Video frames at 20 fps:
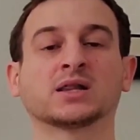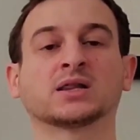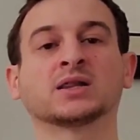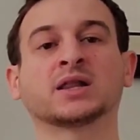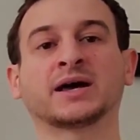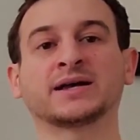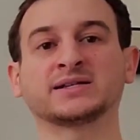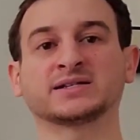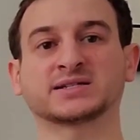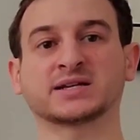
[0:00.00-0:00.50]

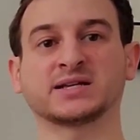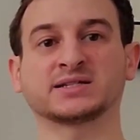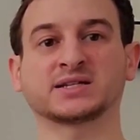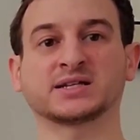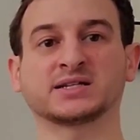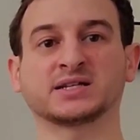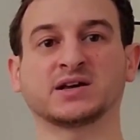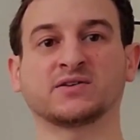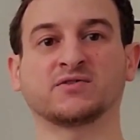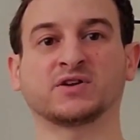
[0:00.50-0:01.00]
light
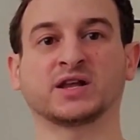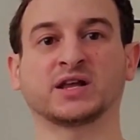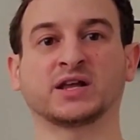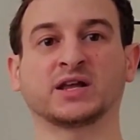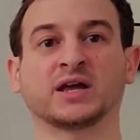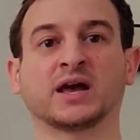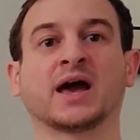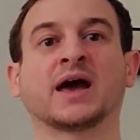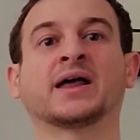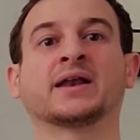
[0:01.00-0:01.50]

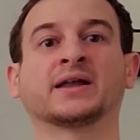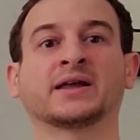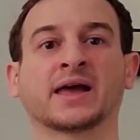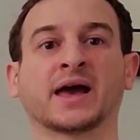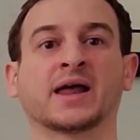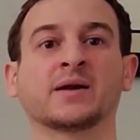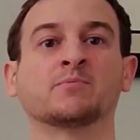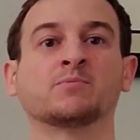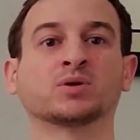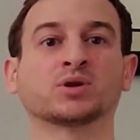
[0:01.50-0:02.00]
sensitivity, and
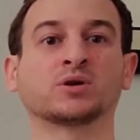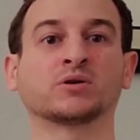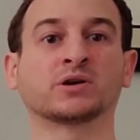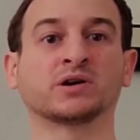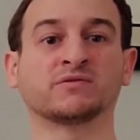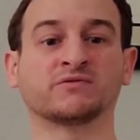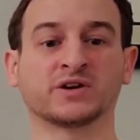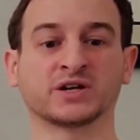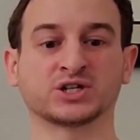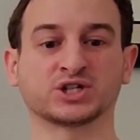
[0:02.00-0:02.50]
again,
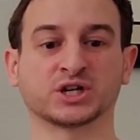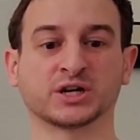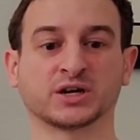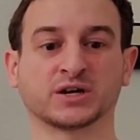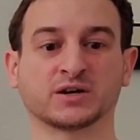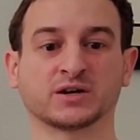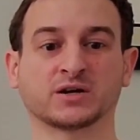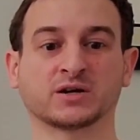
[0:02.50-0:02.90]
blurry vision.